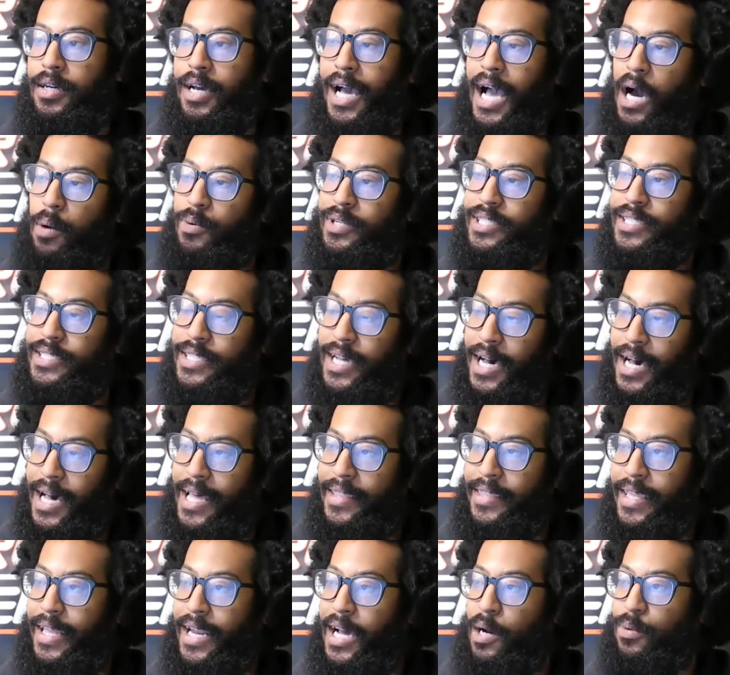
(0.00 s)
I was
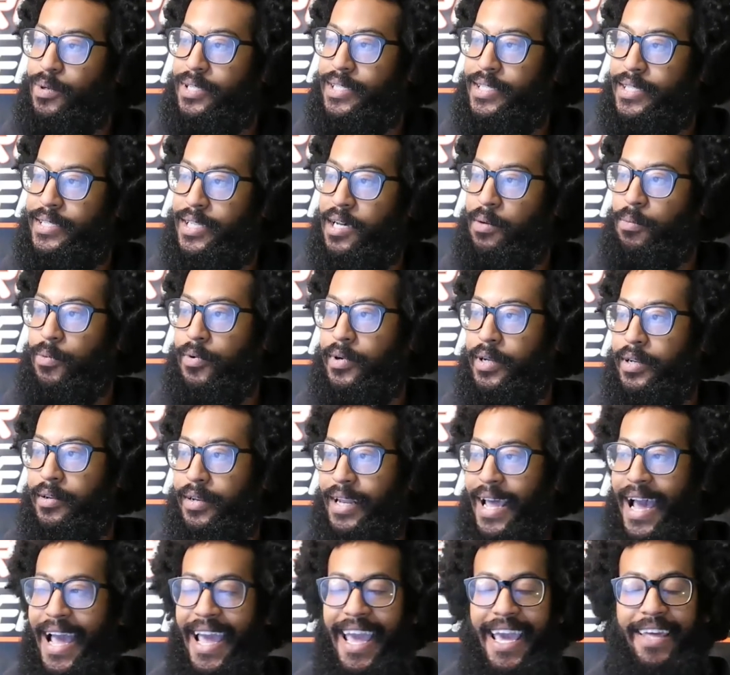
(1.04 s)
taught that I was someone.
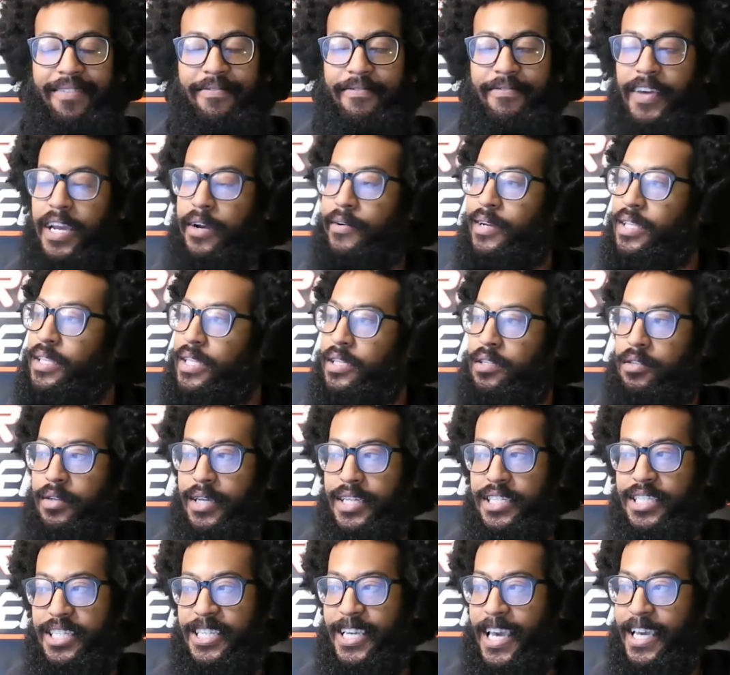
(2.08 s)
I had very little
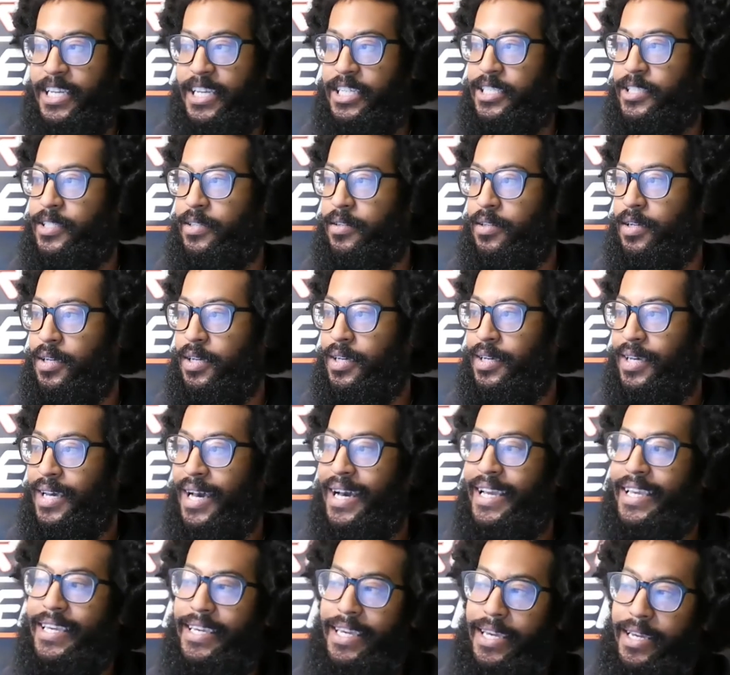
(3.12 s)
education
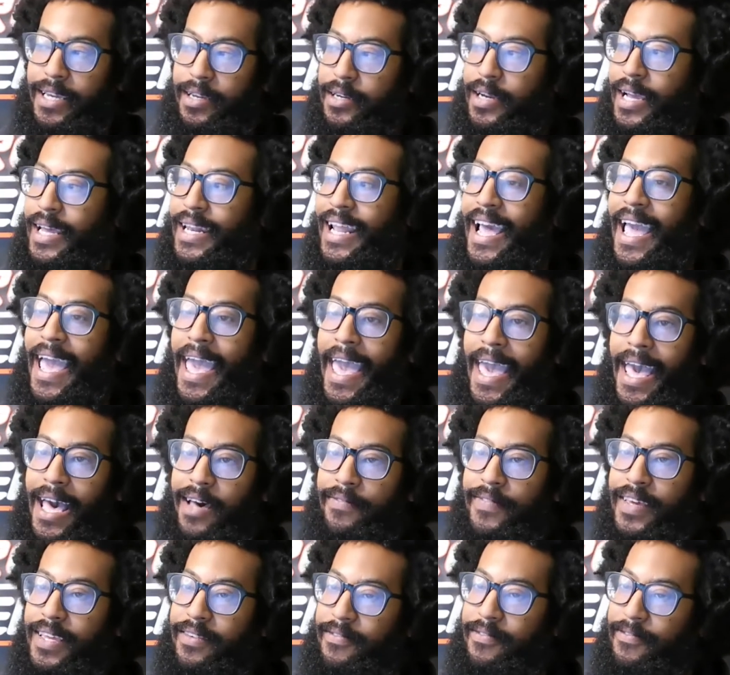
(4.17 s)
a year and a
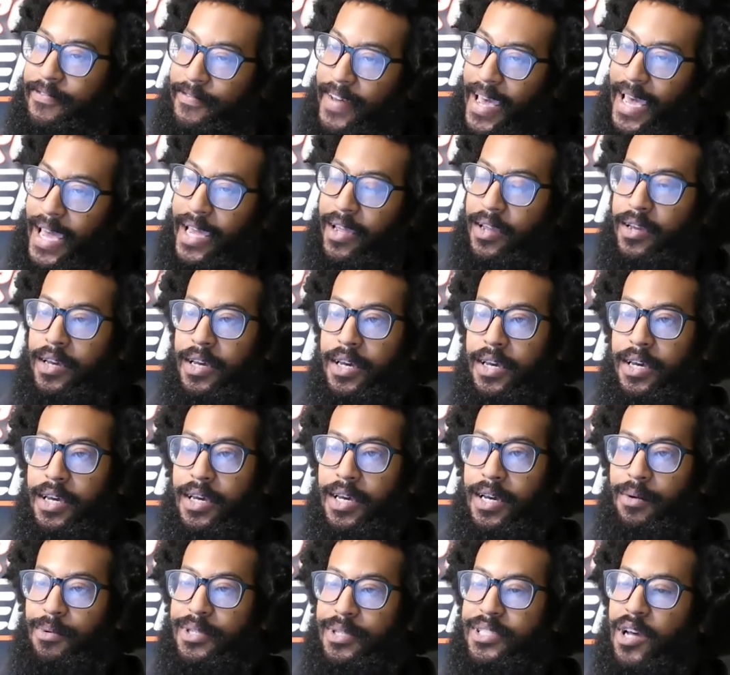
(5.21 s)
half, in fact,
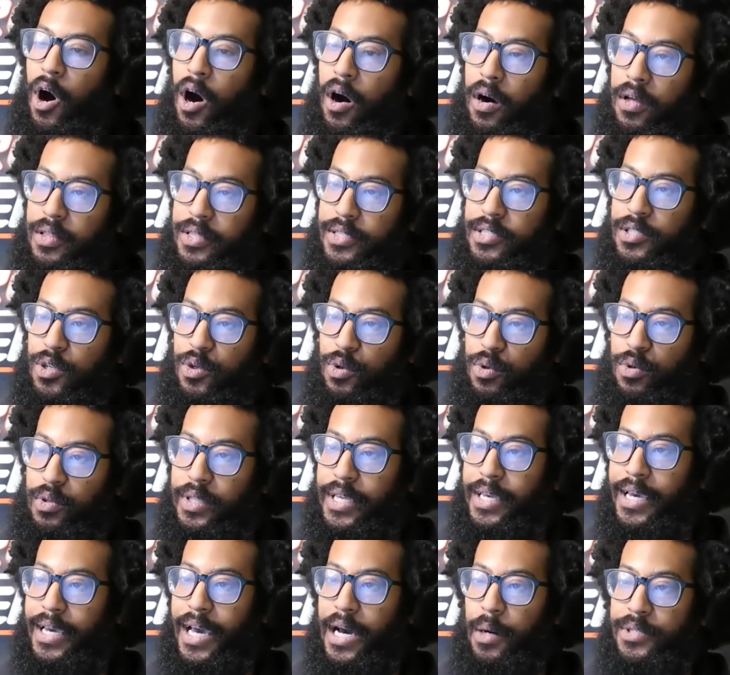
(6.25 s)
was all the
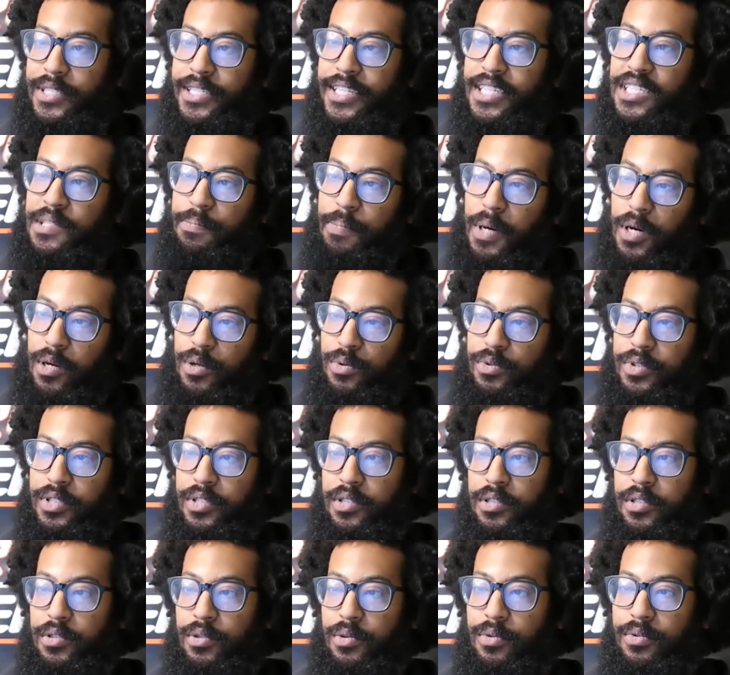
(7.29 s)
schooling I was exposed
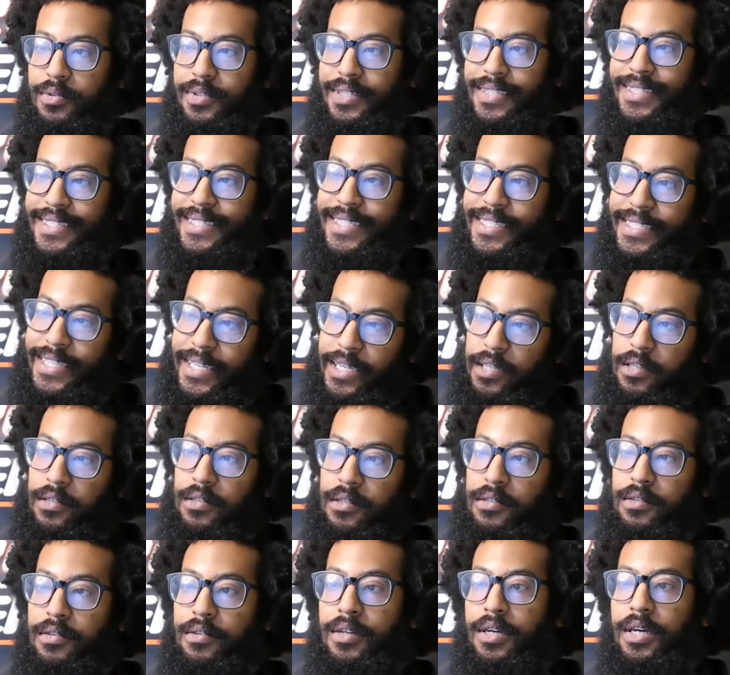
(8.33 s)
to.
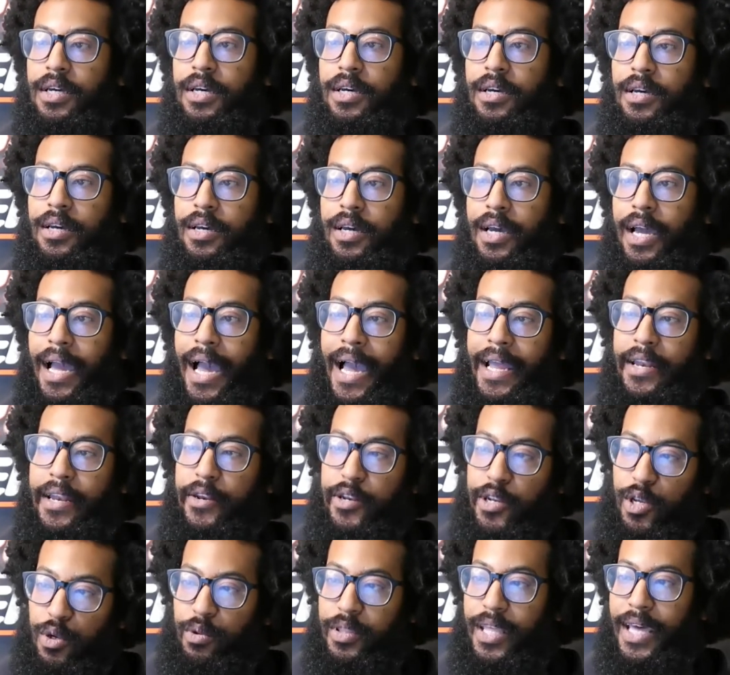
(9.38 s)
Still, I
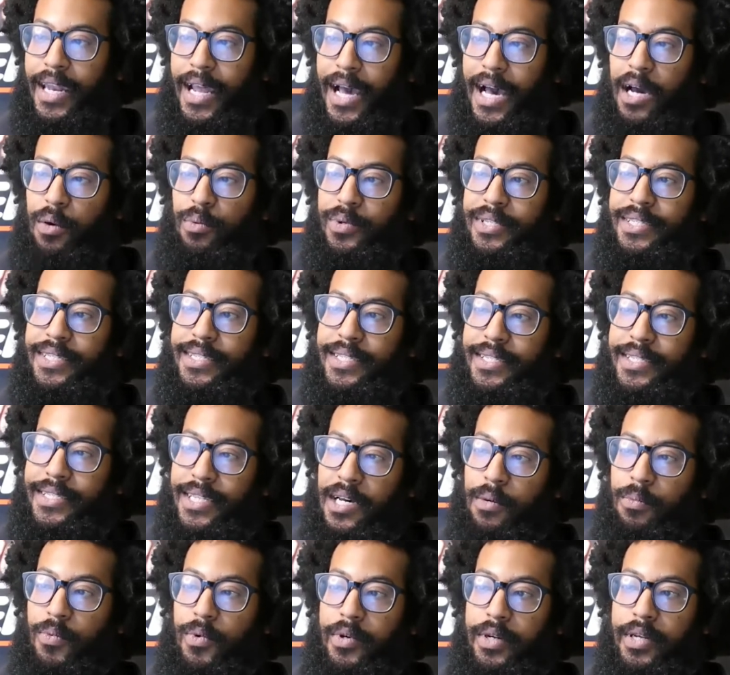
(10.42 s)
knew that I was
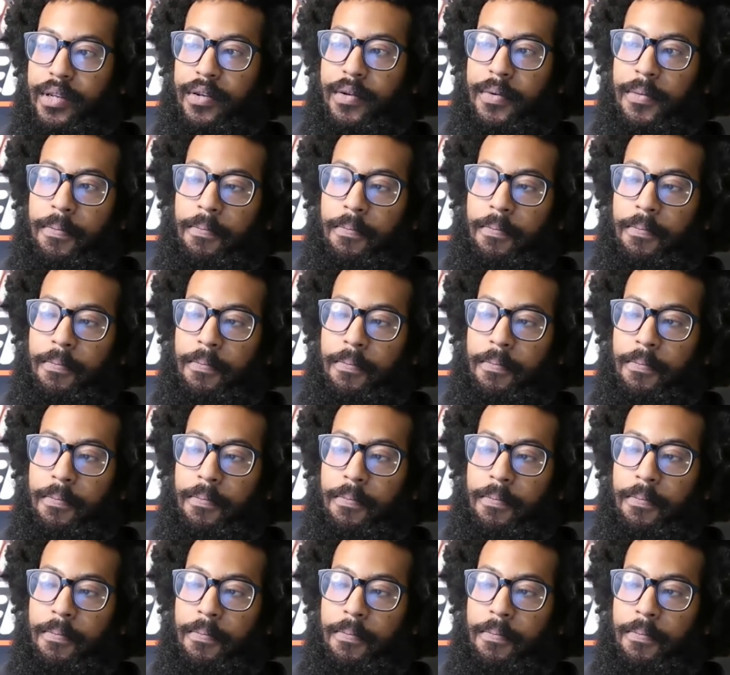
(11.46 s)
someone.